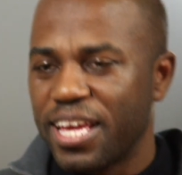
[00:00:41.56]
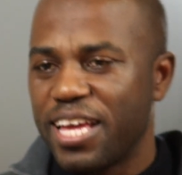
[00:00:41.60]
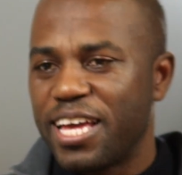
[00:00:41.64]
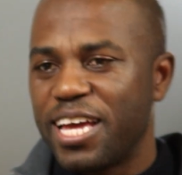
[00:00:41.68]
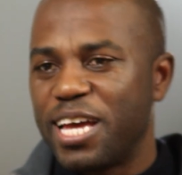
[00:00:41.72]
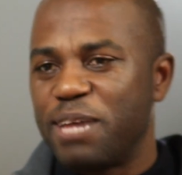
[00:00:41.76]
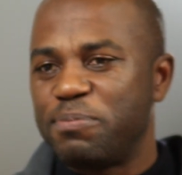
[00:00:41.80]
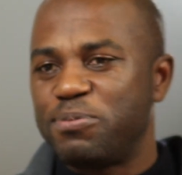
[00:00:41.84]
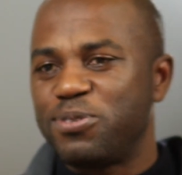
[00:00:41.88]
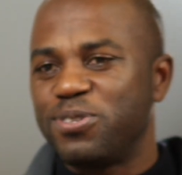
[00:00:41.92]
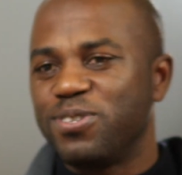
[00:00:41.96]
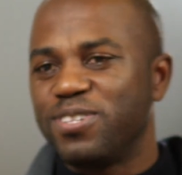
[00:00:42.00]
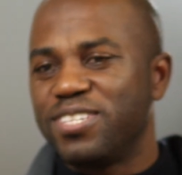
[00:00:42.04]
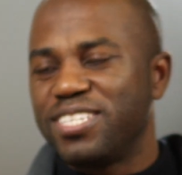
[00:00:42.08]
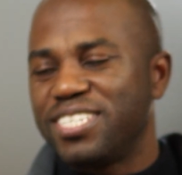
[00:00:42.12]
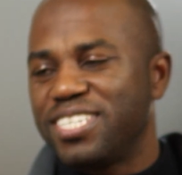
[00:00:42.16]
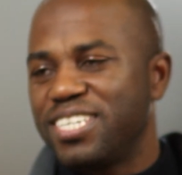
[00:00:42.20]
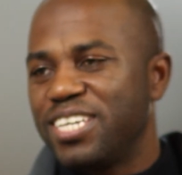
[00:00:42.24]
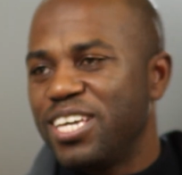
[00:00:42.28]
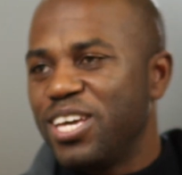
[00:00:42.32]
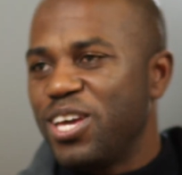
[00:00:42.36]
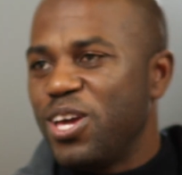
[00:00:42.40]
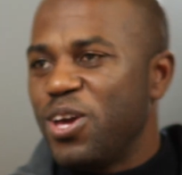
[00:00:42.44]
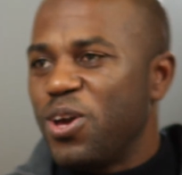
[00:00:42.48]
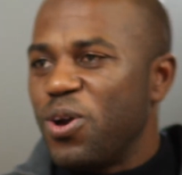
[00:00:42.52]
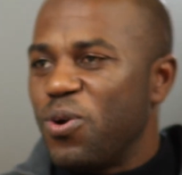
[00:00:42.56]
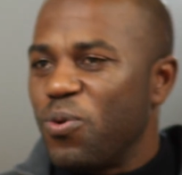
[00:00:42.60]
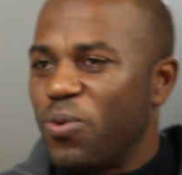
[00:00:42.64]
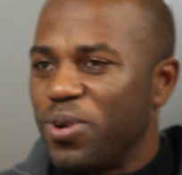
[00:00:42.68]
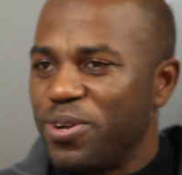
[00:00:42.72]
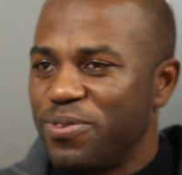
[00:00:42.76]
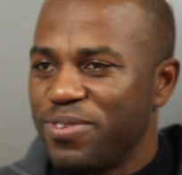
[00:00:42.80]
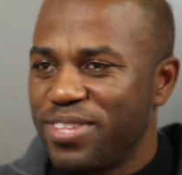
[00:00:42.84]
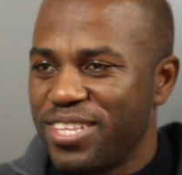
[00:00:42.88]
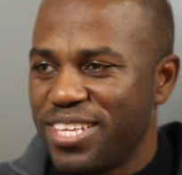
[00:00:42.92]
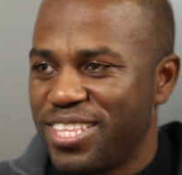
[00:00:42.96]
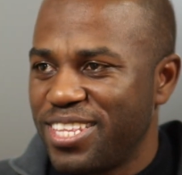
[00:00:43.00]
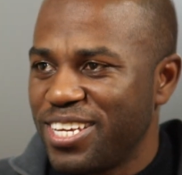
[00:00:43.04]
Absolutely. One
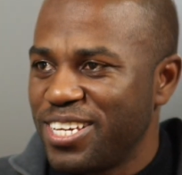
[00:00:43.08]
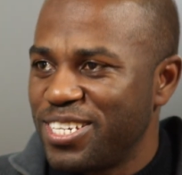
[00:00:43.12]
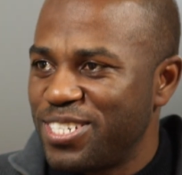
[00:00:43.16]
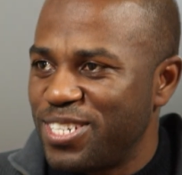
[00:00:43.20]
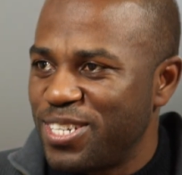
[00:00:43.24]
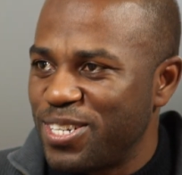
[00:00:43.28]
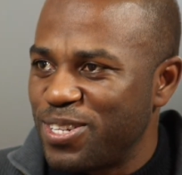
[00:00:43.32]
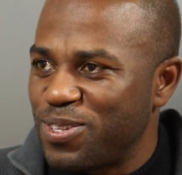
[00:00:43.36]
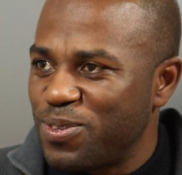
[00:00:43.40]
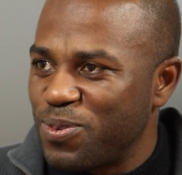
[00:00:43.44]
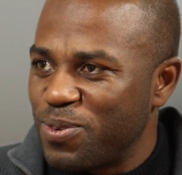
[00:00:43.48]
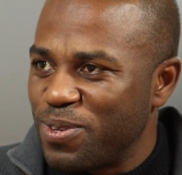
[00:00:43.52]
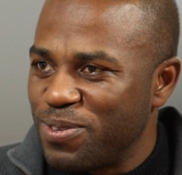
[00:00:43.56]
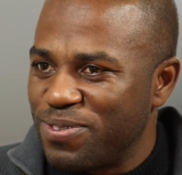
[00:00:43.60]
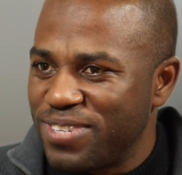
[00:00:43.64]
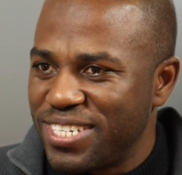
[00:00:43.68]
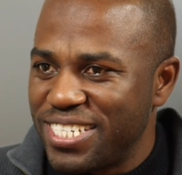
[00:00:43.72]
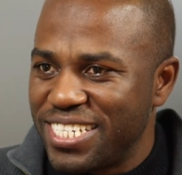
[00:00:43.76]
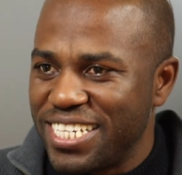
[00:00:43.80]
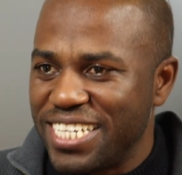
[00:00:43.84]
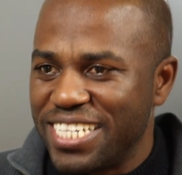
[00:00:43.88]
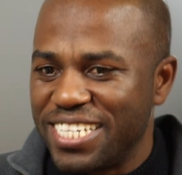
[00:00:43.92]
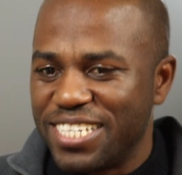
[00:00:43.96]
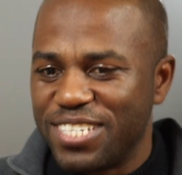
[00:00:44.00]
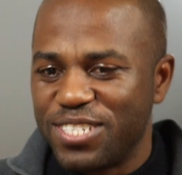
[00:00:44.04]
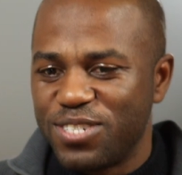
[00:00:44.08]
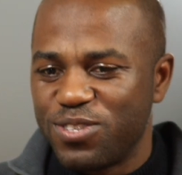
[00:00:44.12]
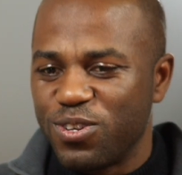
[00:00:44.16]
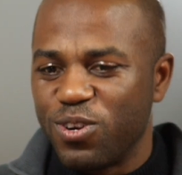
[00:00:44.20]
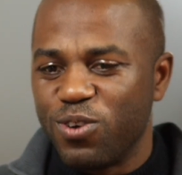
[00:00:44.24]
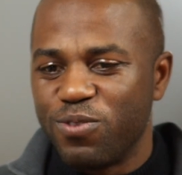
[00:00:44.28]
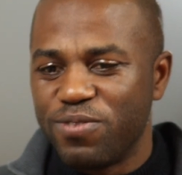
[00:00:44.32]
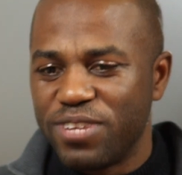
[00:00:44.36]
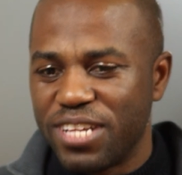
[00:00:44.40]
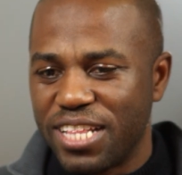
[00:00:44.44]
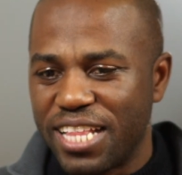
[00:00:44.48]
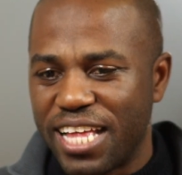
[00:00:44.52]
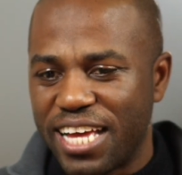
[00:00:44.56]
of the things that we've seen is
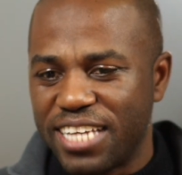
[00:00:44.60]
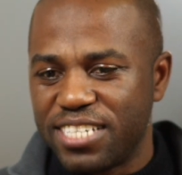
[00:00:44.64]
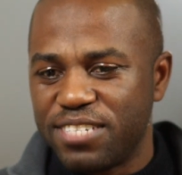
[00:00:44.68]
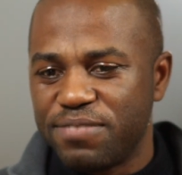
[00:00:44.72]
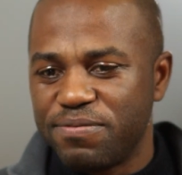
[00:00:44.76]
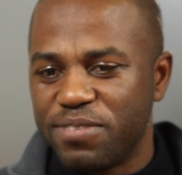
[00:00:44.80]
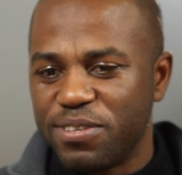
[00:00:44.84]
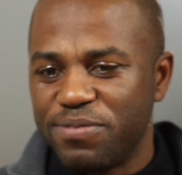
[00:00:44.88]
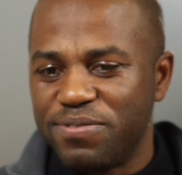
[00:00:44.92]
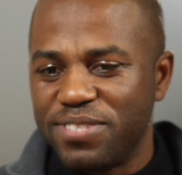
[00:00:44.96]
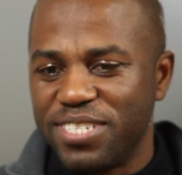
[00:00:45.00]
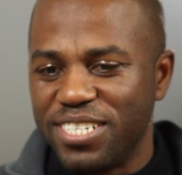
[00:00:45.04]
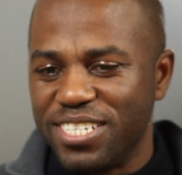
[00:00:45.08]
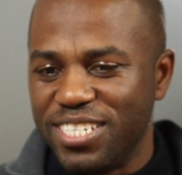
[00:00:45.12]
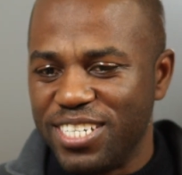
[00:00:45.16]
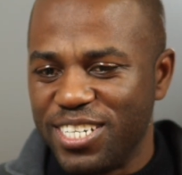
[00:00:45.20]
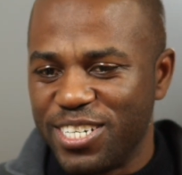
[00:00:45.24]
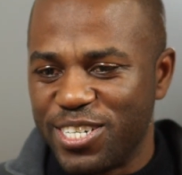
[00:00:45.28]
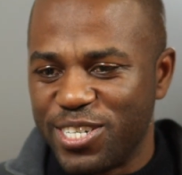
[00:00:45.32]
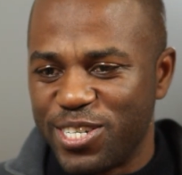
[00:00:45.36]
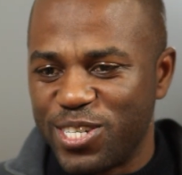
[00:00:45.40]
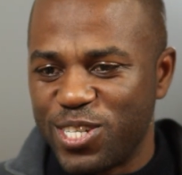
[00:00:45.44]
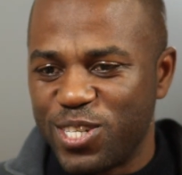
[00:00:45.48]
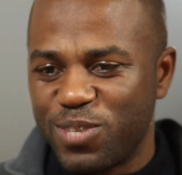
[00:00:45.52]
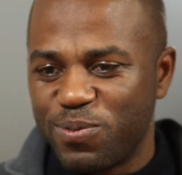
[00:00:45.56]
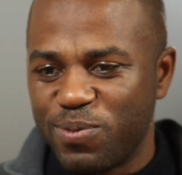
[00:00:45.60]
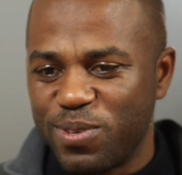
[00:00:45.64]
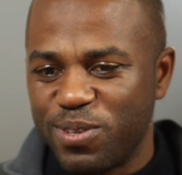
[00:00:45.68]
over the last 15 years,